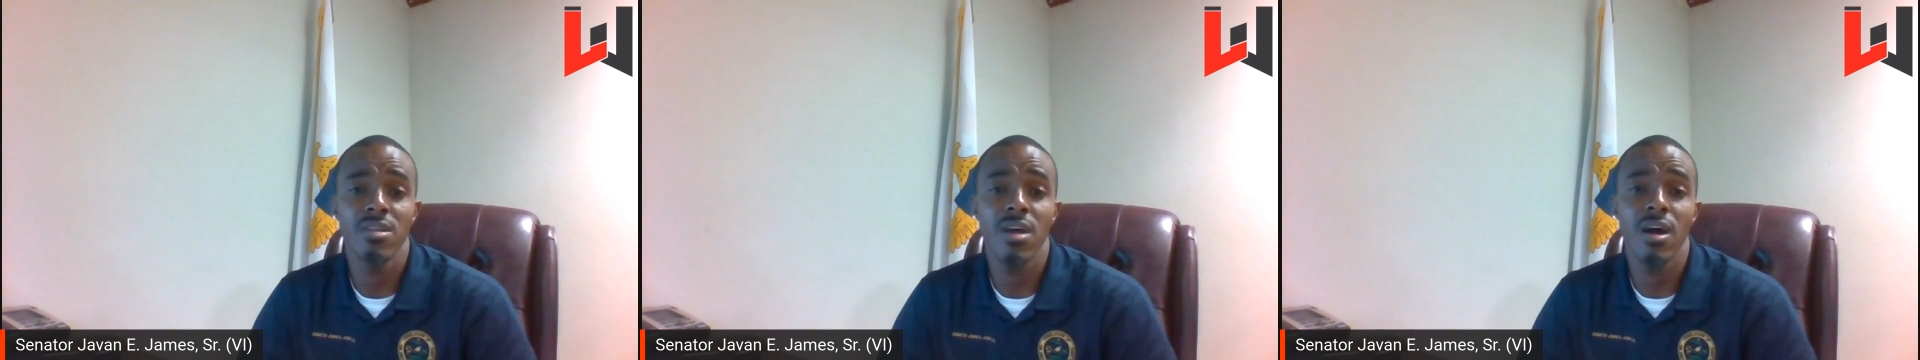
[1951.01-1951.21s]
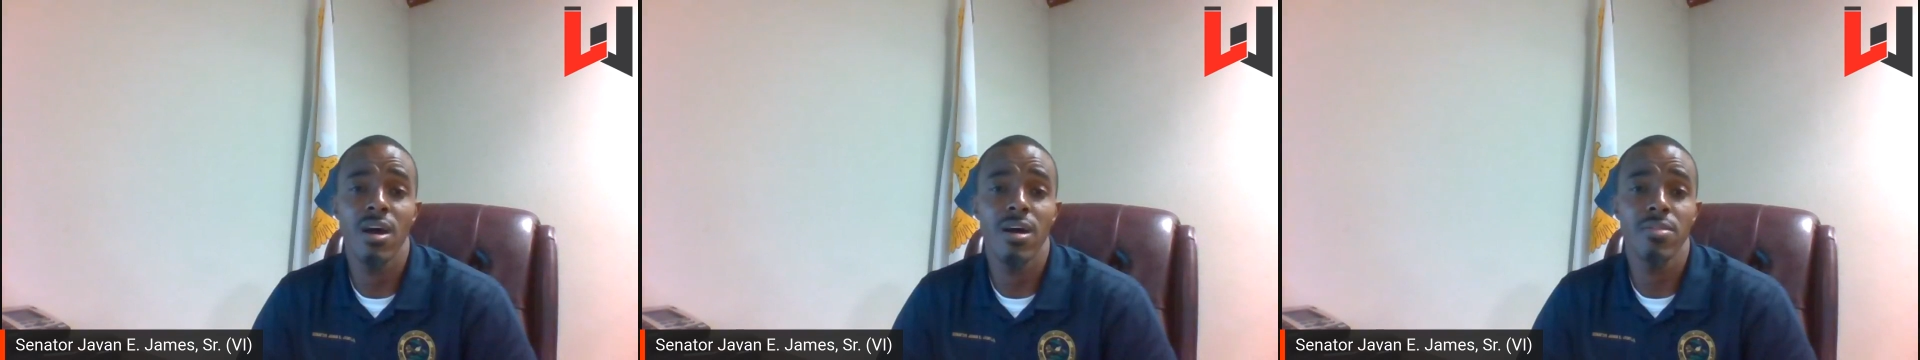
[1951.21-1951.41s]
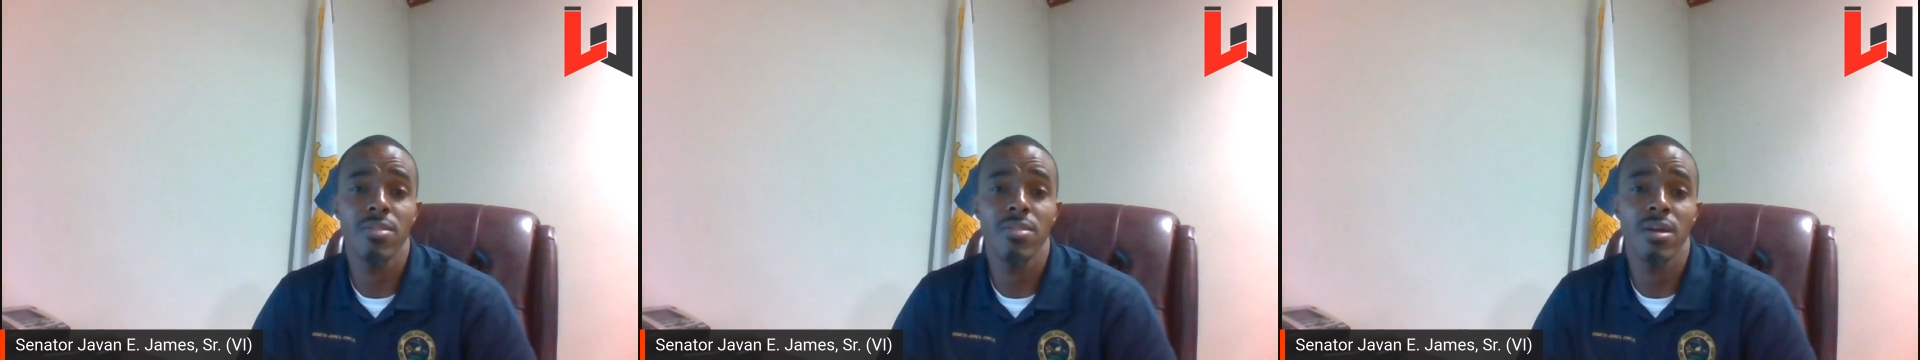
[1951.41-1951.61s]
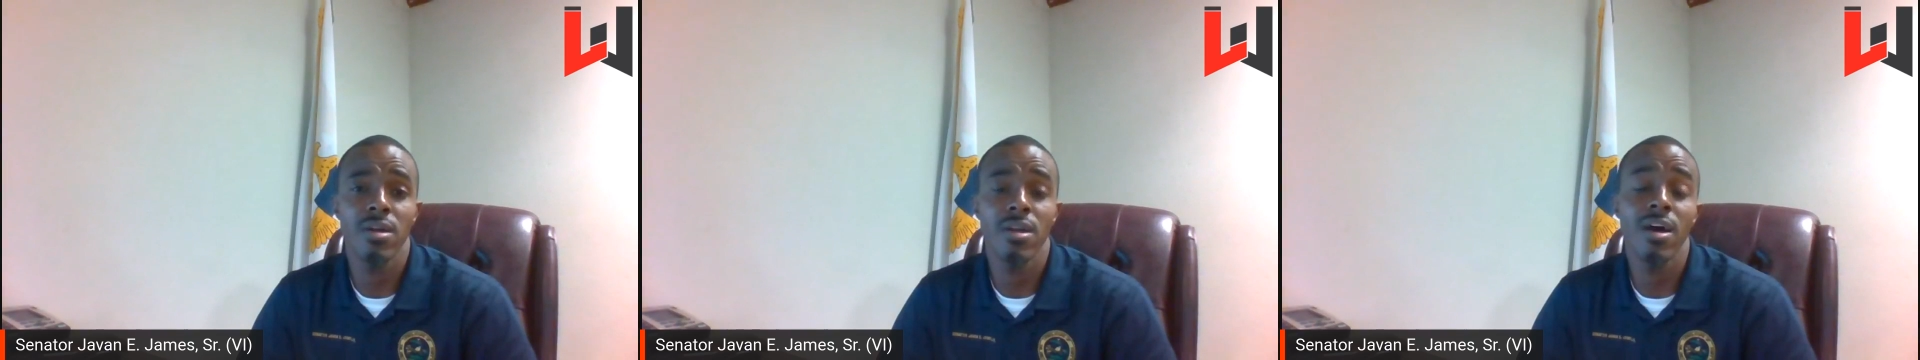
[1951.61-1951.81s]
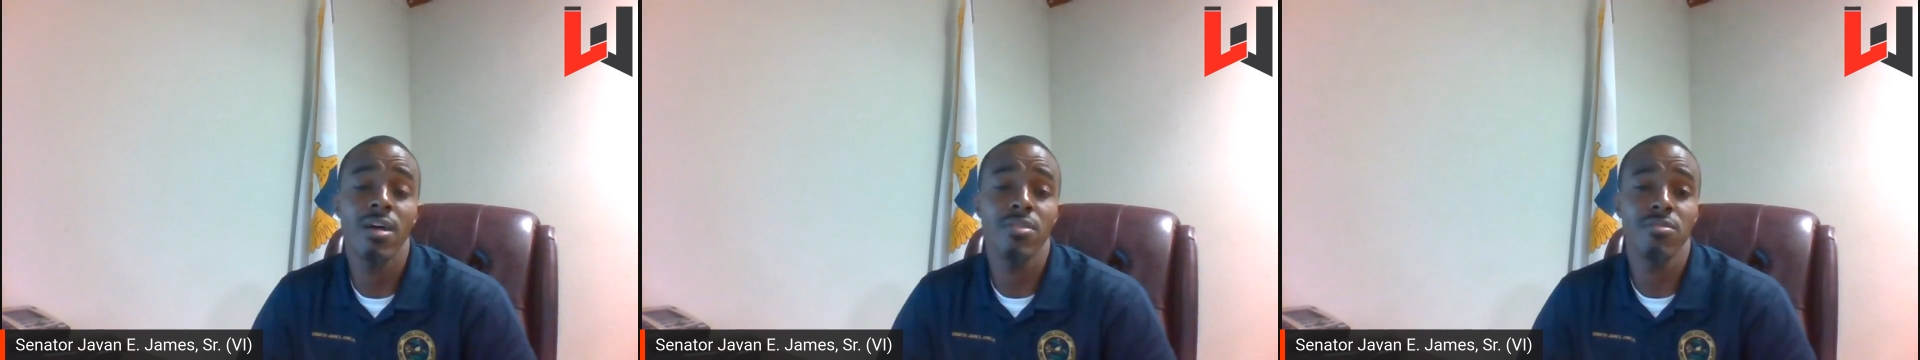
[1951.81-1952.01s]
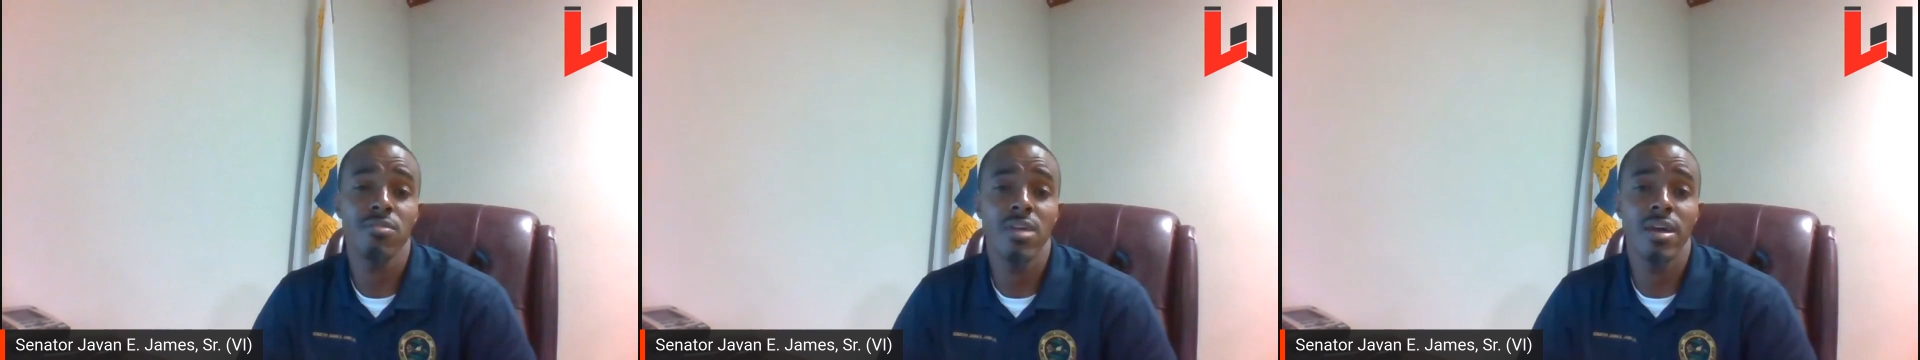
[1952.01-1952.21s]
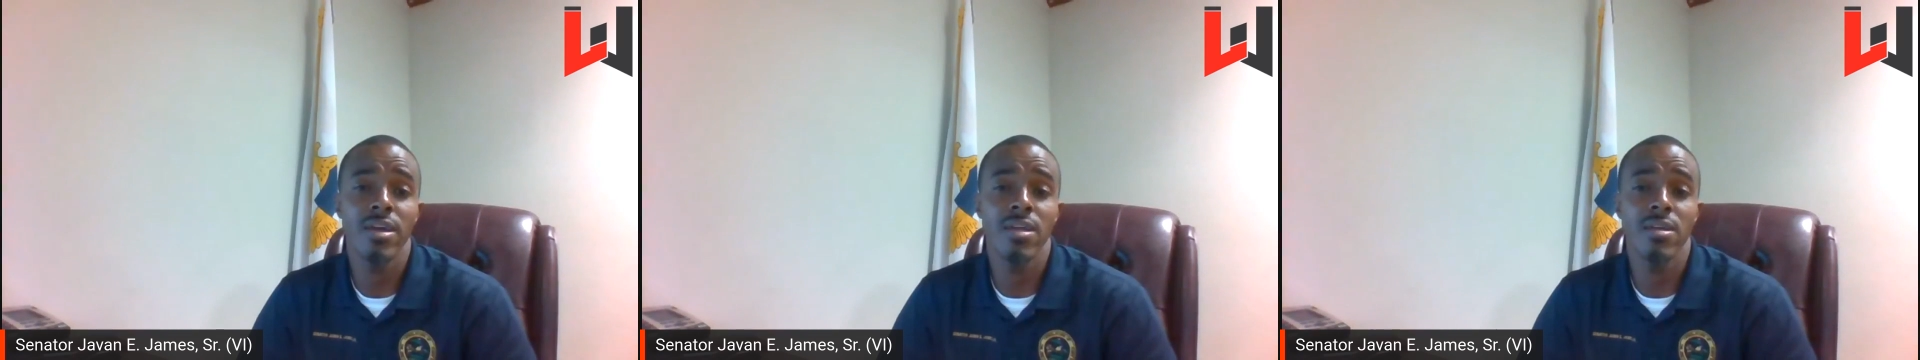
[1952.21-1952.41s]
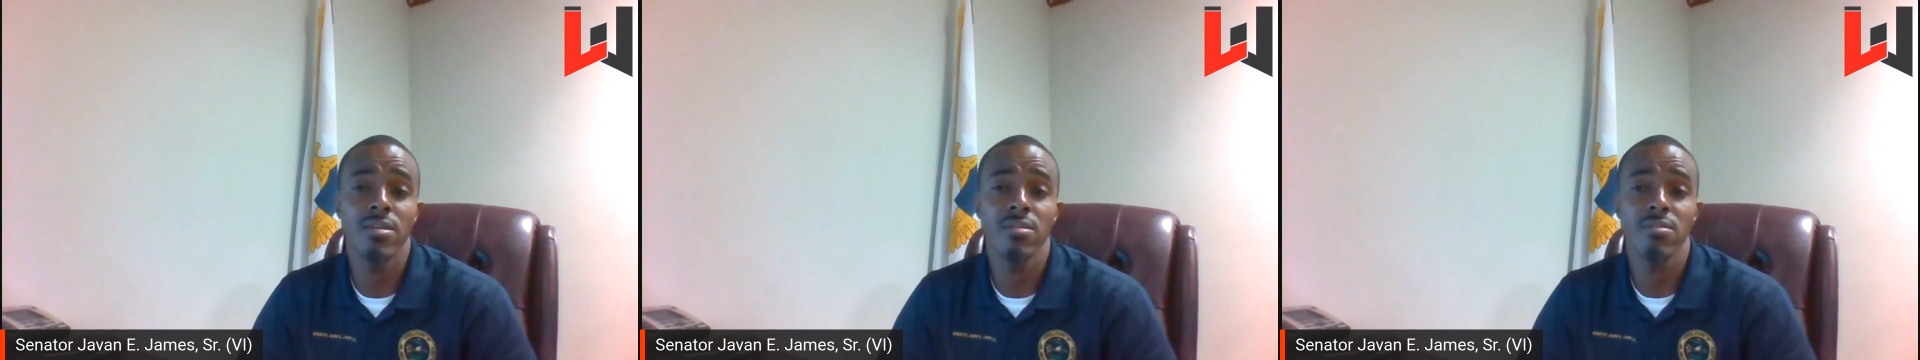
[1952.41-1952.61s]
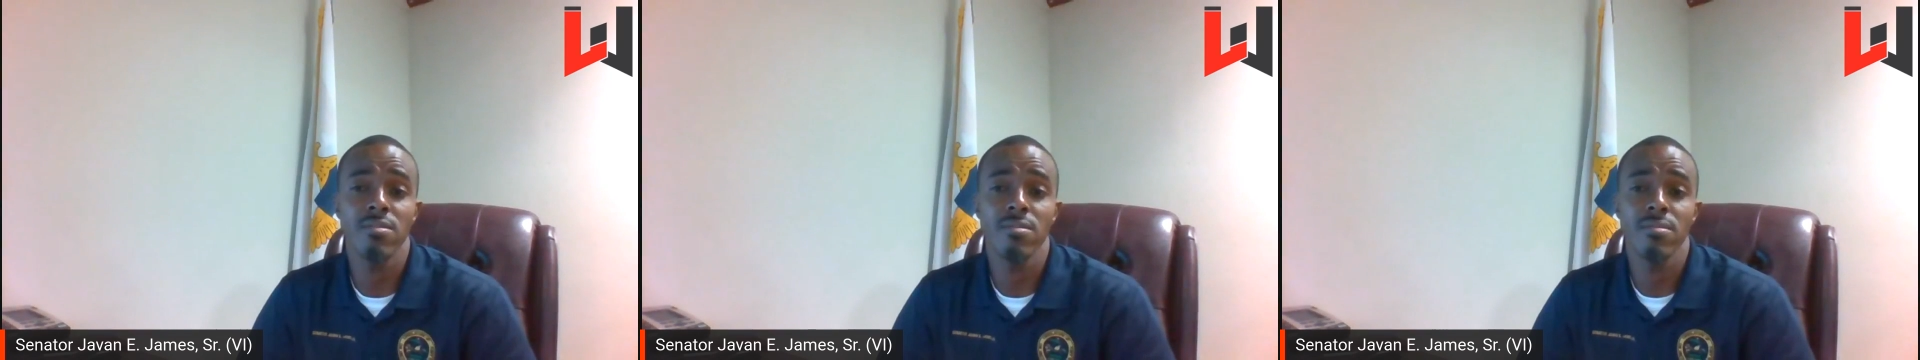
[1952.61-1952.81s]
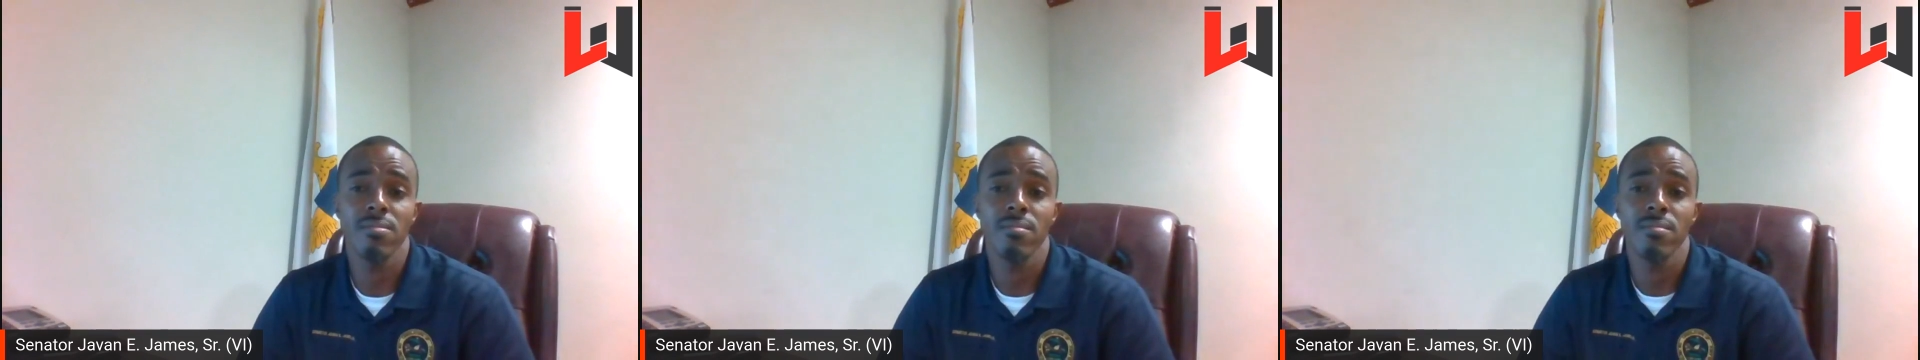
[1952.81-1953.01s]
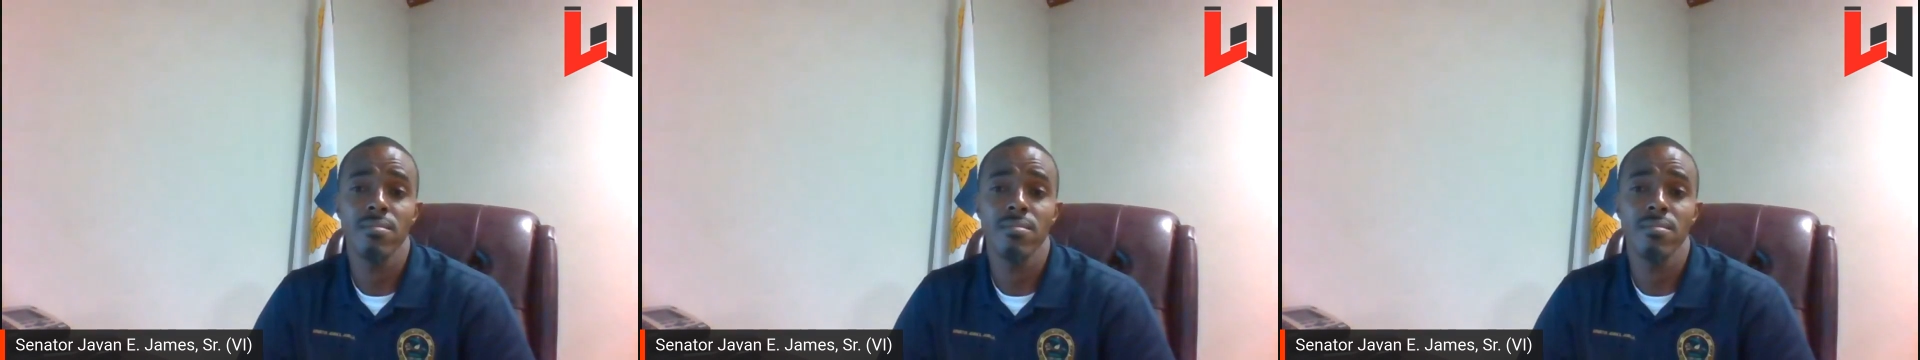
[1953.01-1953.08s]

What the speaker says: on all three islands.